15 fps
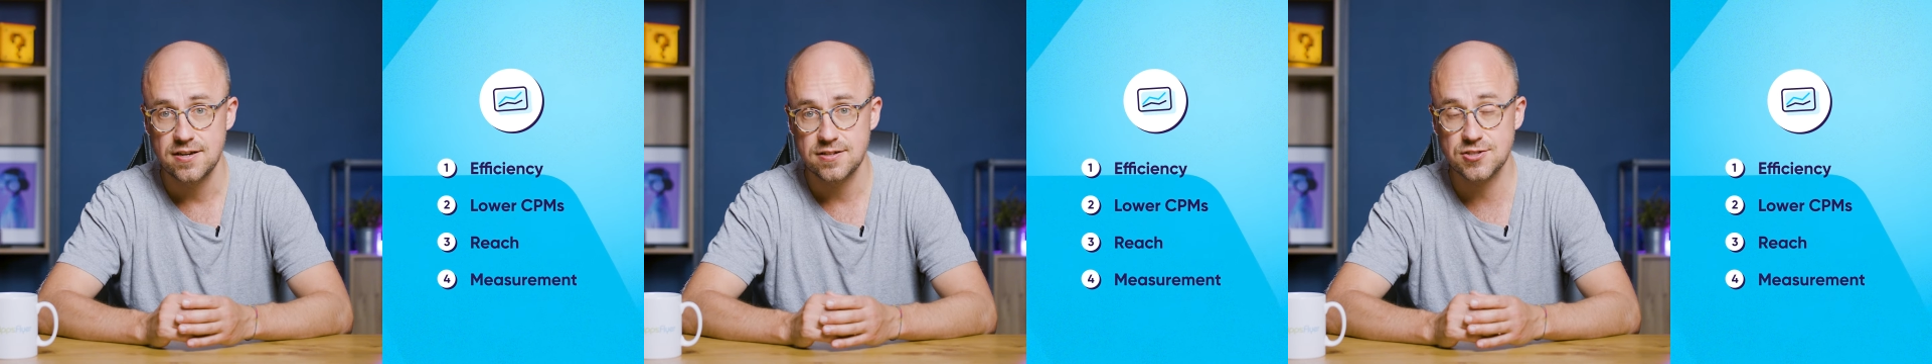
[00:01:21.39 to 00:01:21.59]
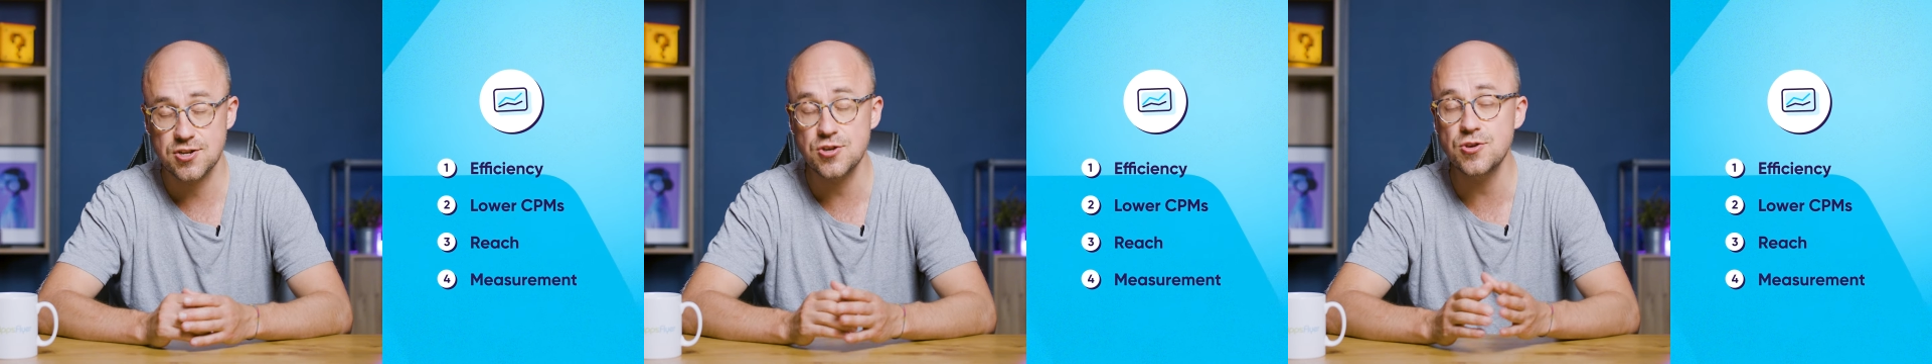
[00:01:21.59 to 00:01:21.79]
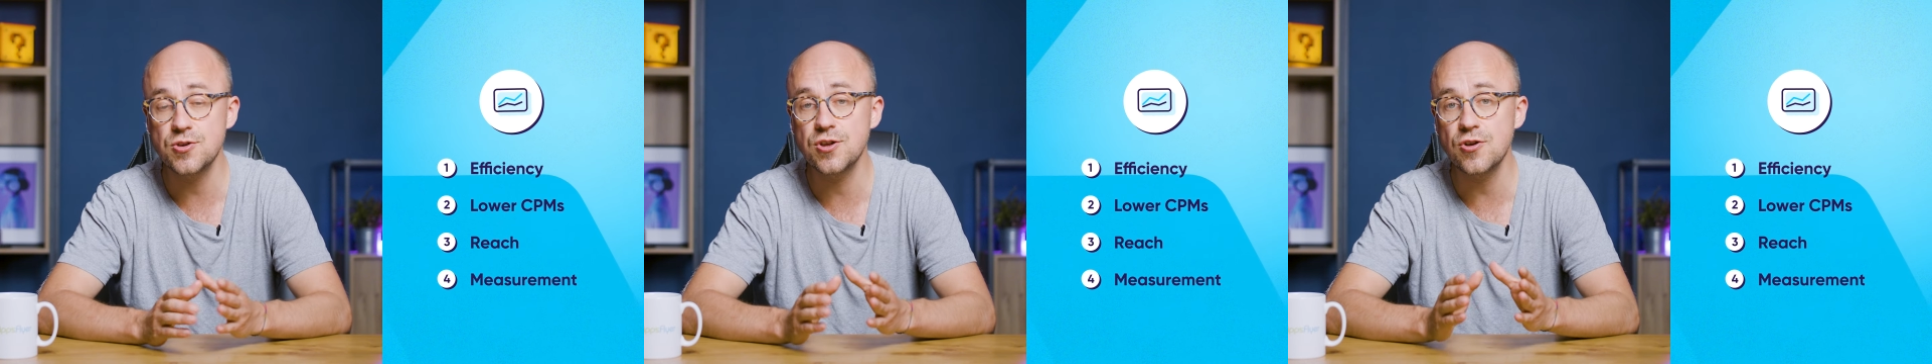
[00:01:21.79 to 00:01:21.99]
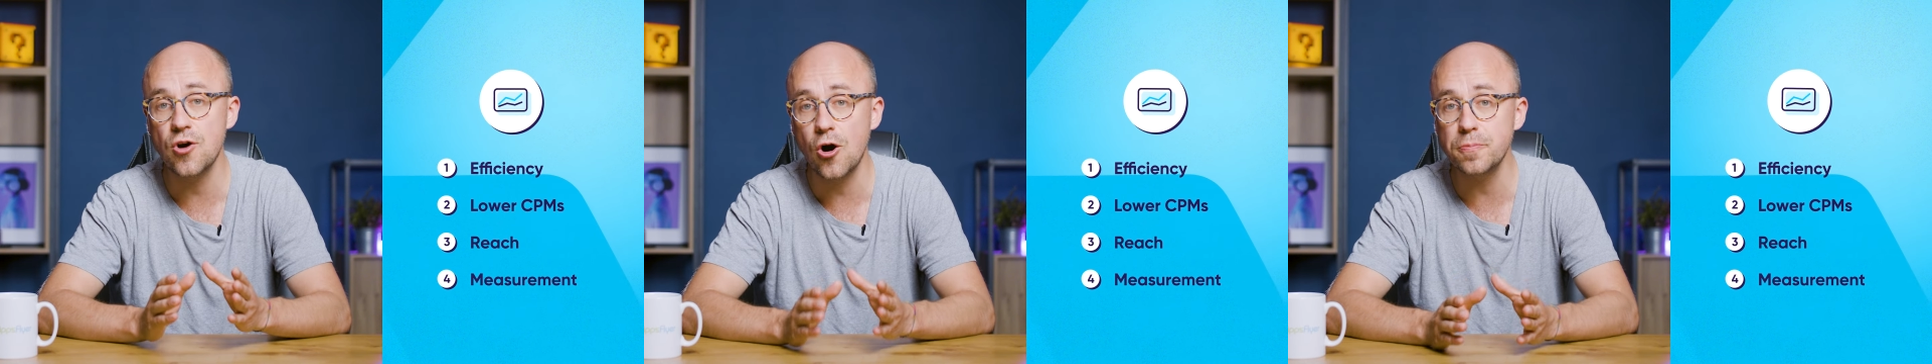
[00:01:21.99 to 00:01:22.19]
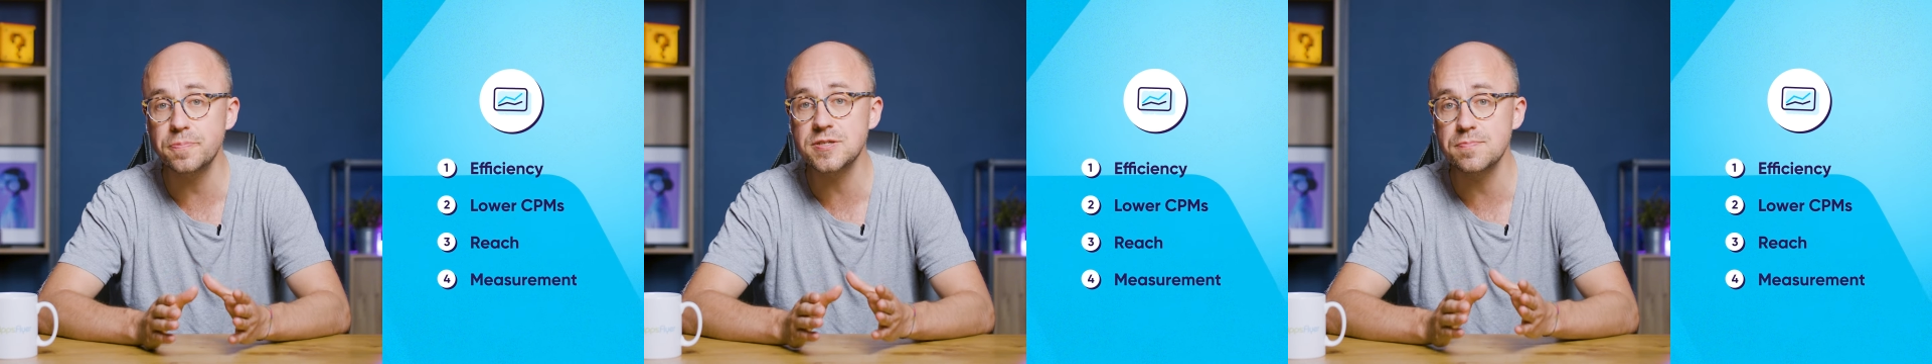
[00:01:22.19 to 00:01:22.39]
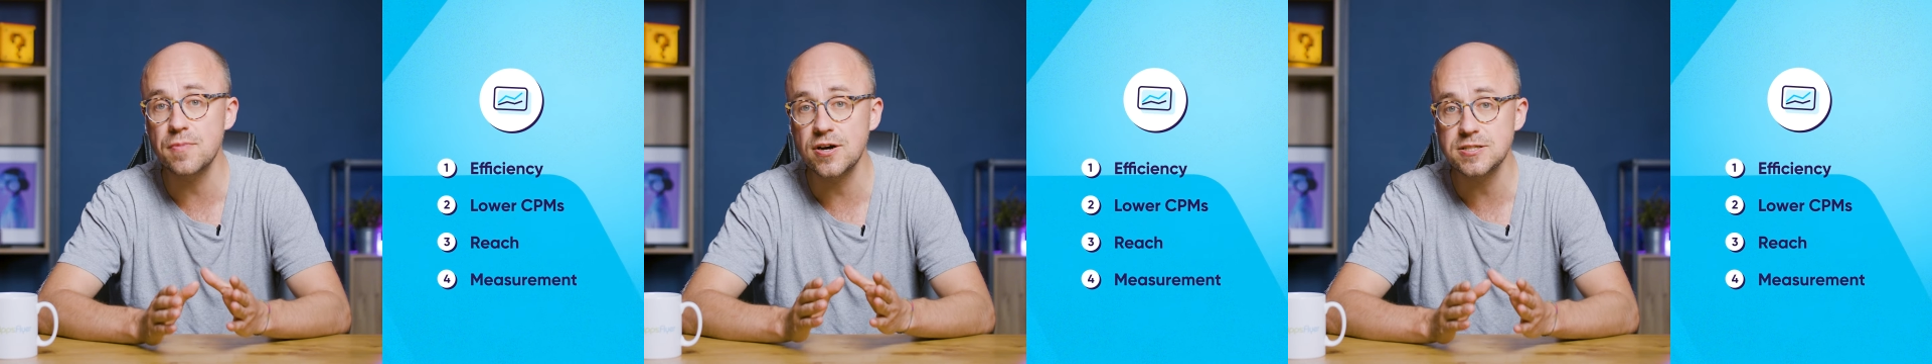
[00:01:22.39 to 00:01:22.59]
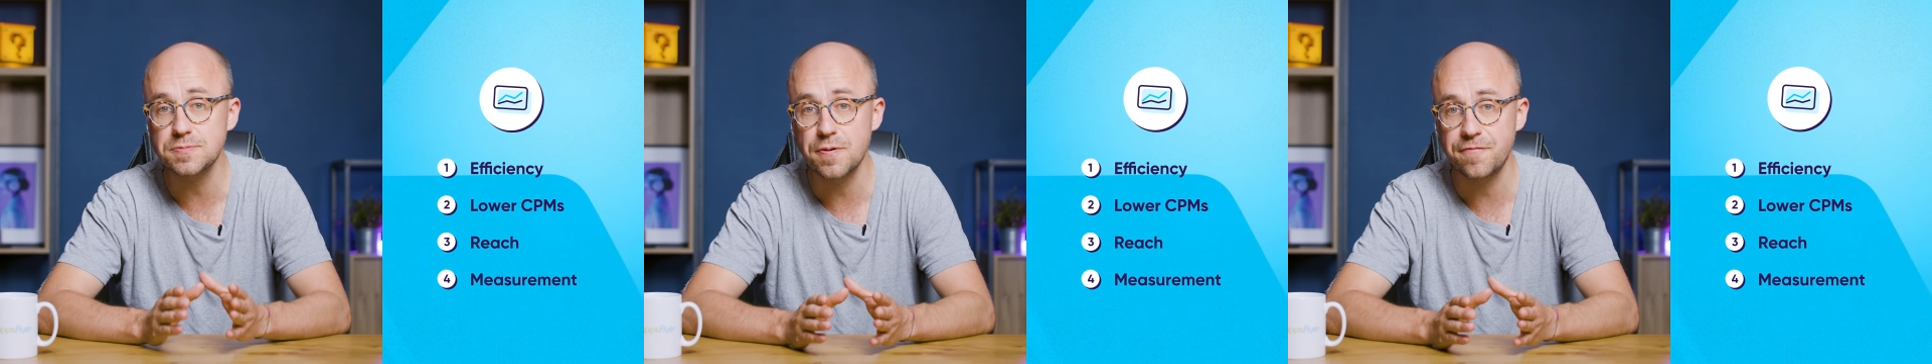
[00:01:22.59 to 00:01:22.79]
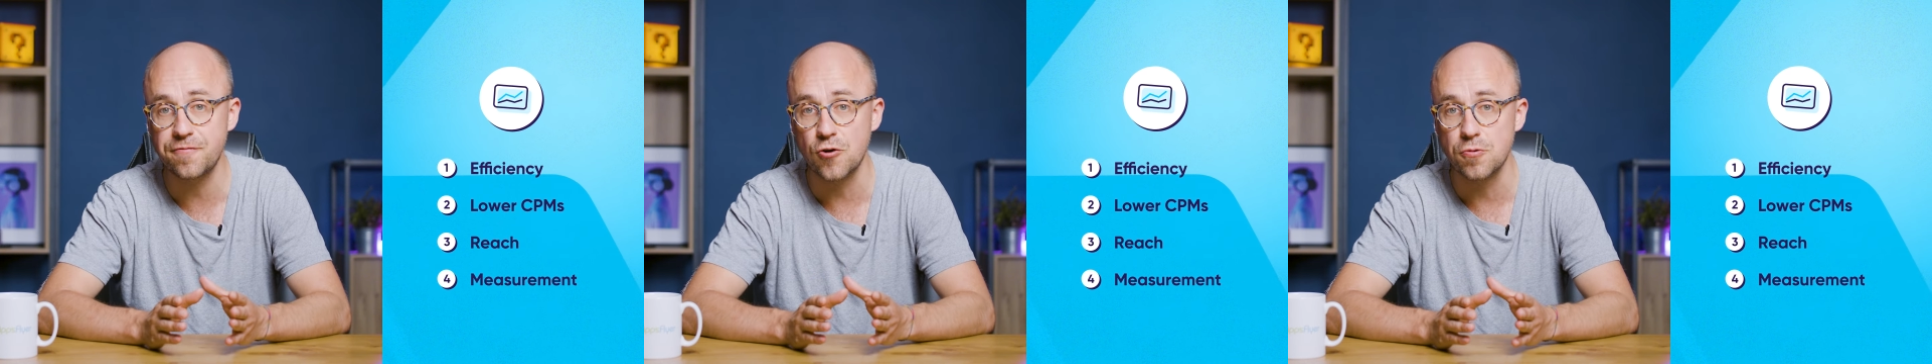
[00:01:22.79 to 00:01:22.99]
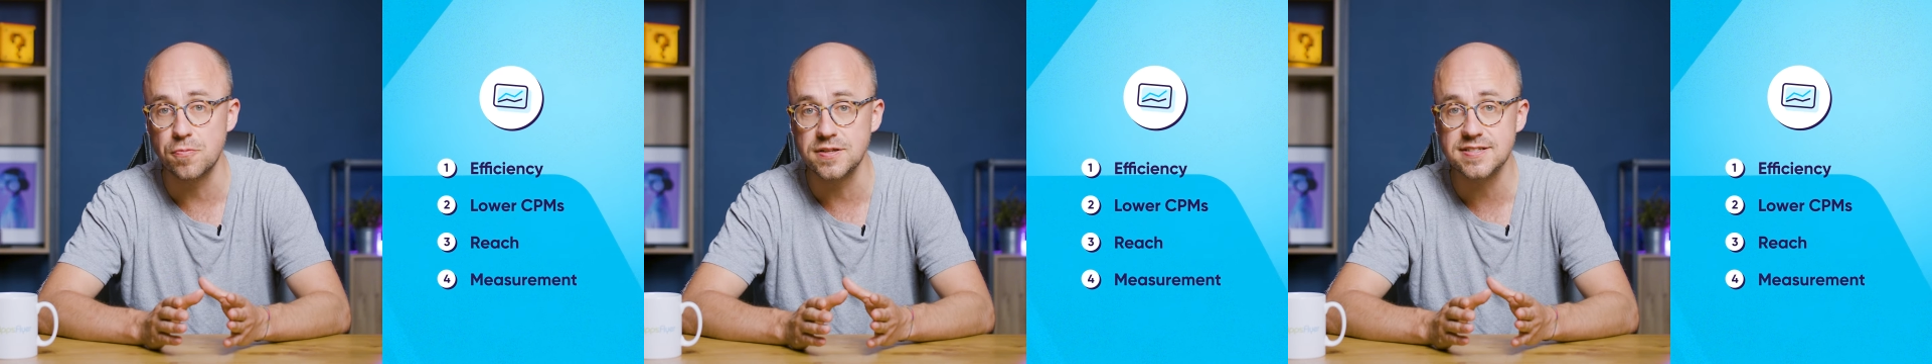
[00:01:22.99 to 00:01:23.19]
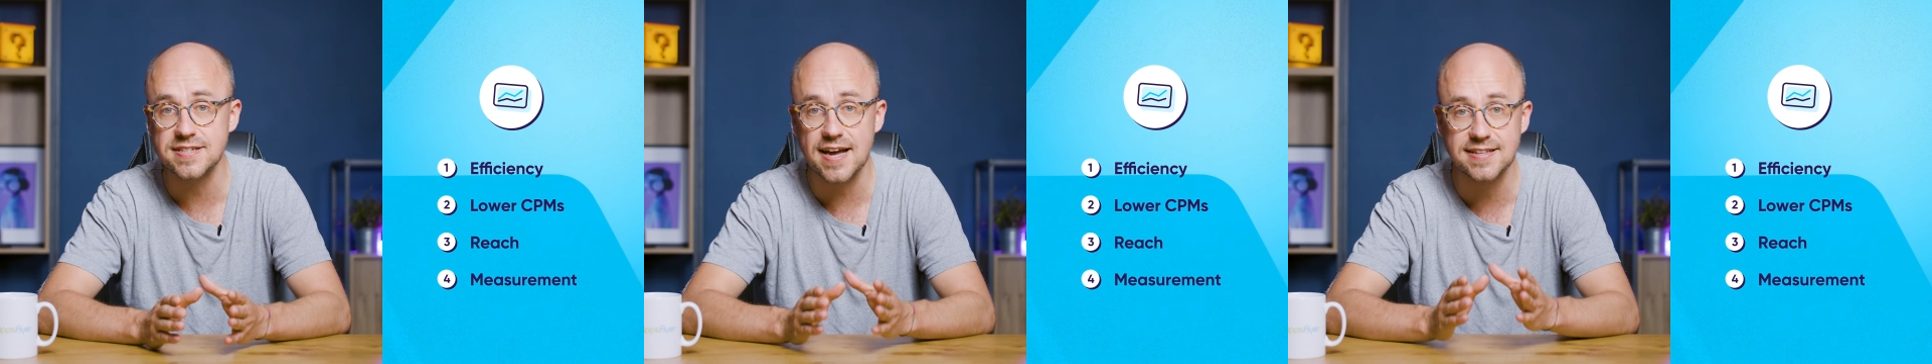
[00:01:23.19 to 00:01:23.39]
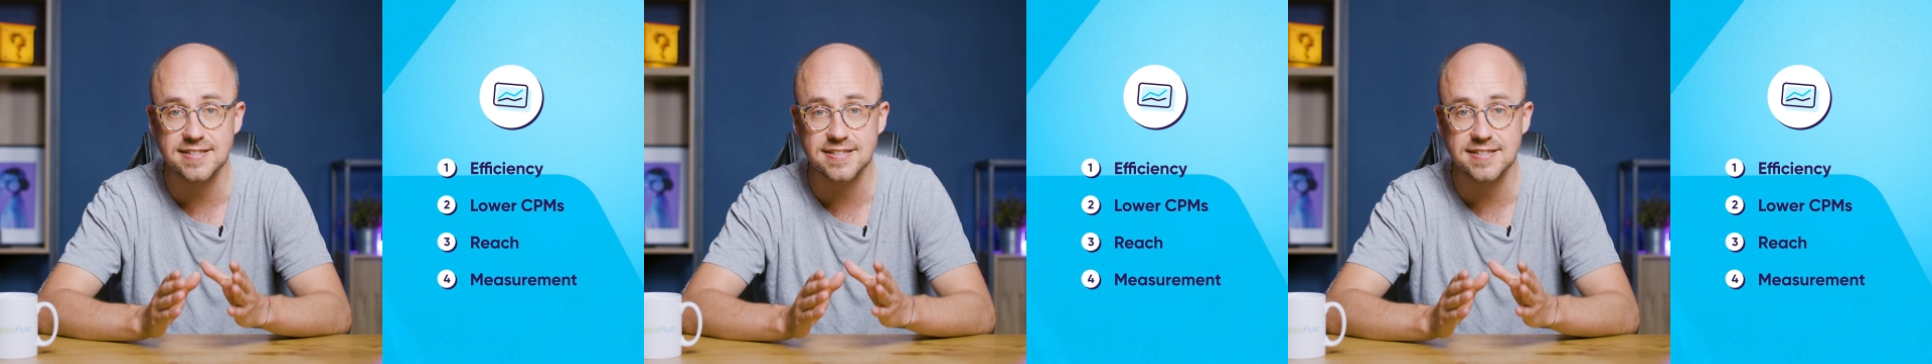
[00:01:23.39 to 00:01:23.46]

so you can optimize performance